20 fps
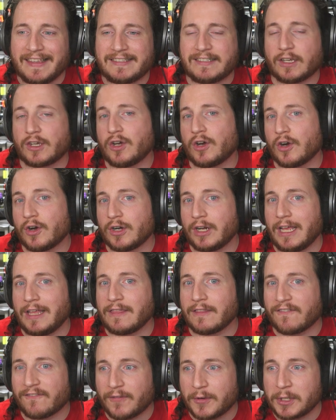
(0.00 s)
this occurred
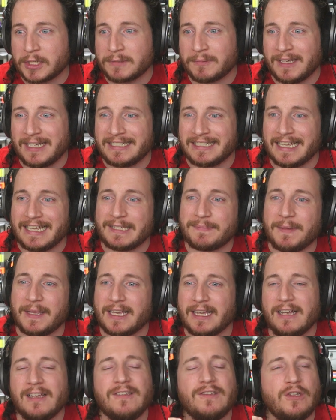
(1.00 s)
in the first place is
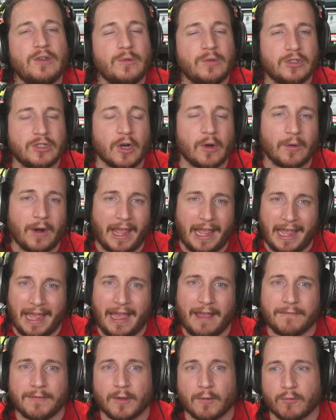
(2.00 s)
because you don't
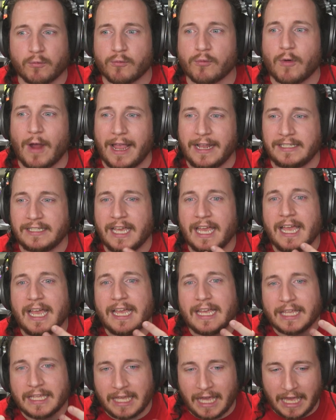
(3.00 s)
have the right
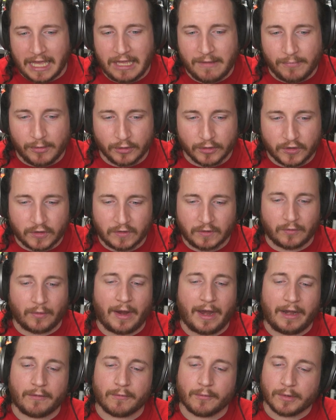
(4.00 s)
cable
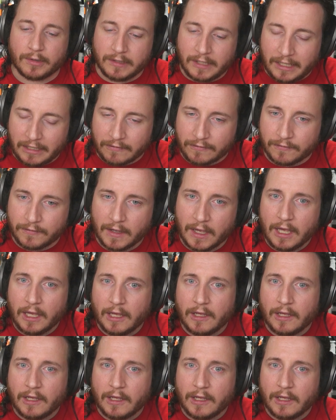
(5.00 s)
strain relief.